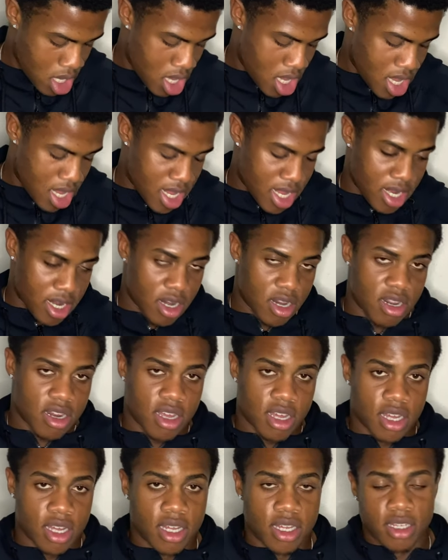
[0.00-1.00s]
And
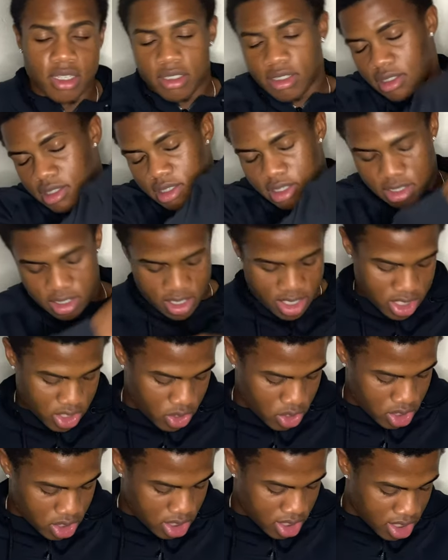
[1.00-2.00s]
as you
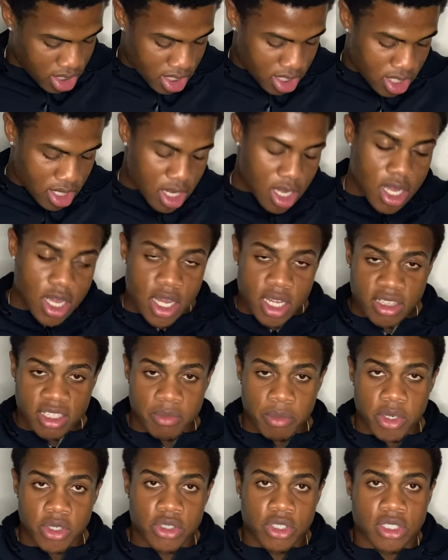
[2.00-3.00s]
can see, the
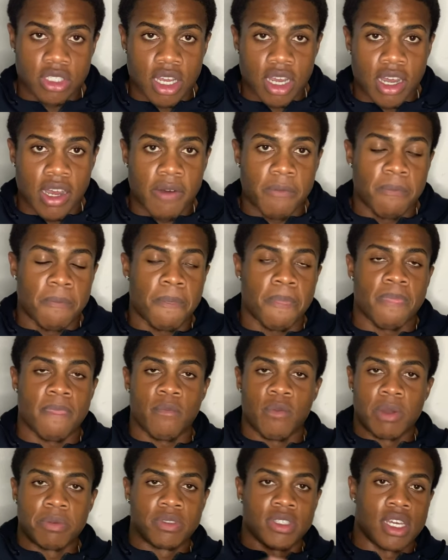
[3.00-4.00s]
merch is up,
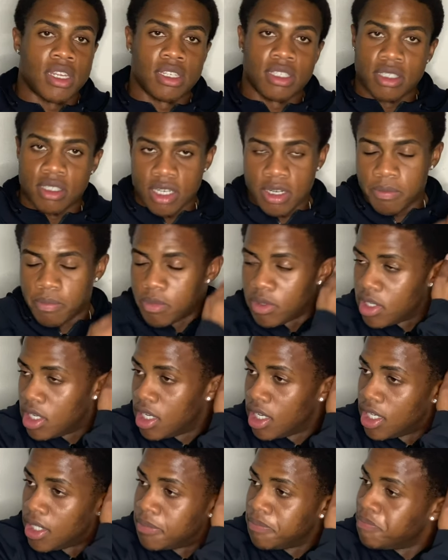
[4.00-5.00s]
website is up.
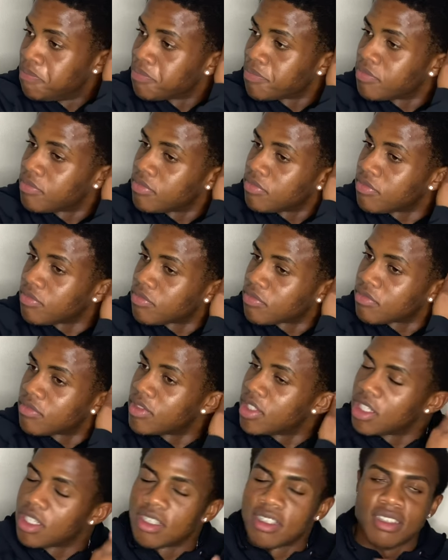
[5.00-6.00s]
A
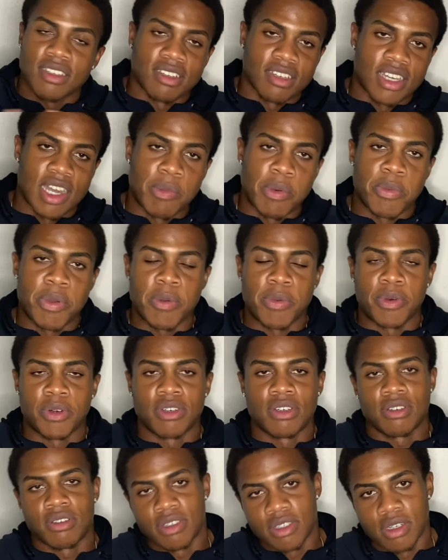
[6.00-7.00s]
couple
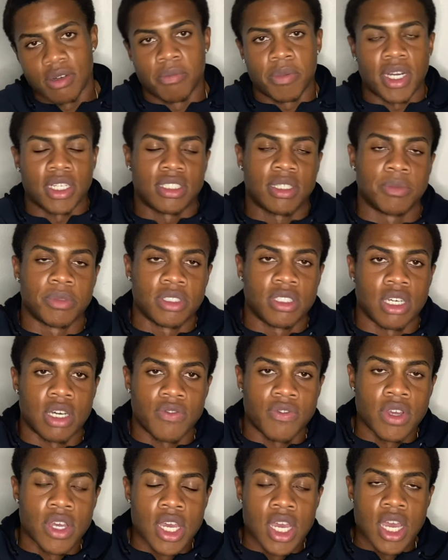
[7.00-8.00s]
people bought some stuff.
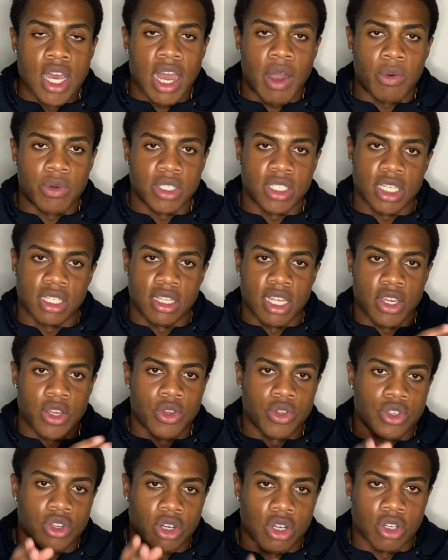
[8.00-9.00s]
I want to say thank you
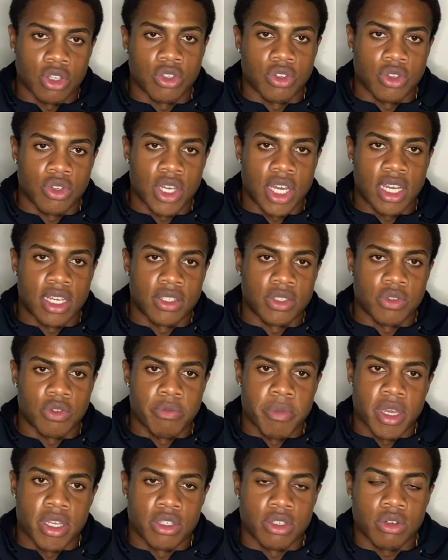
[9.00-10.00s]
to all you guys who
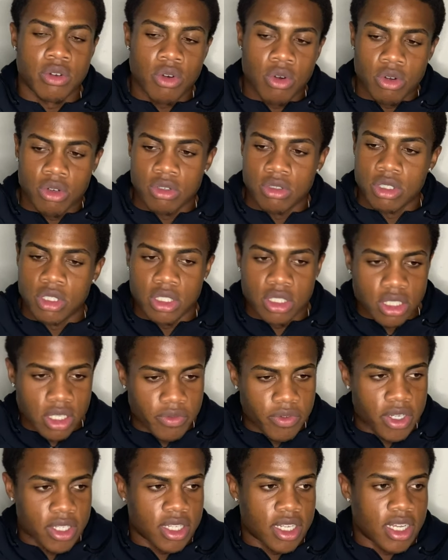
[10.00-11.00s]
made your orders and stuff
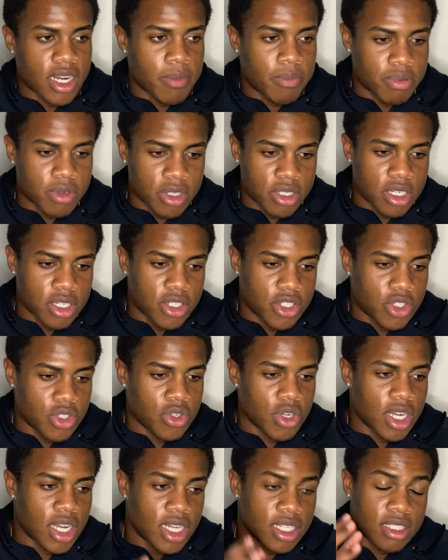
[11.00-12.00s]
like that. I appreciate you.
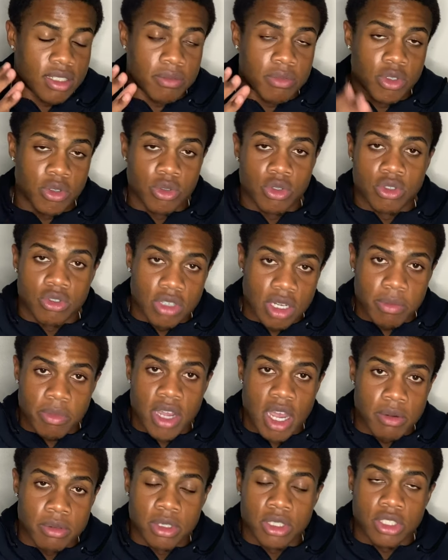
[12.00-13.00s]
I got some new drip
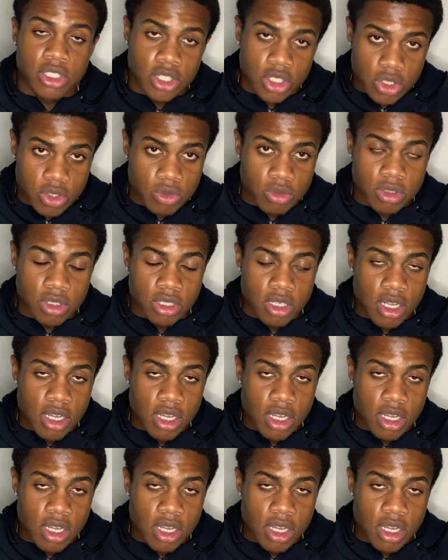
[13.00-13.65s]
coming soon.